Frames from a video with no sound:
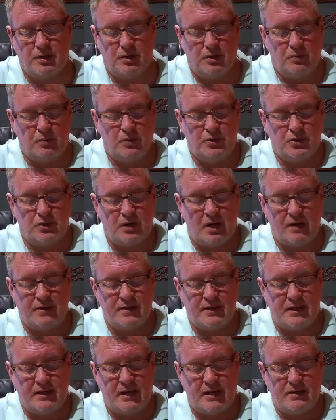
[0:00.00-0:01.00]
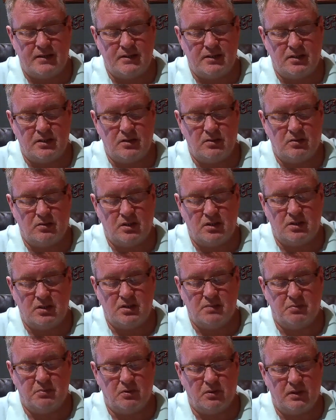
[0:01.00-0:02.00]
which are on the end. You can
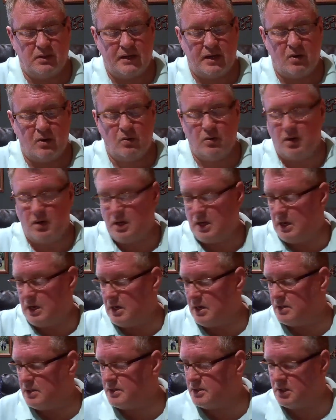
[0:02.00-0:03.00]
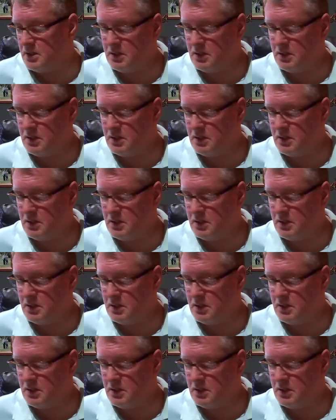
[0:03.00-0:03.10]
just pull it out and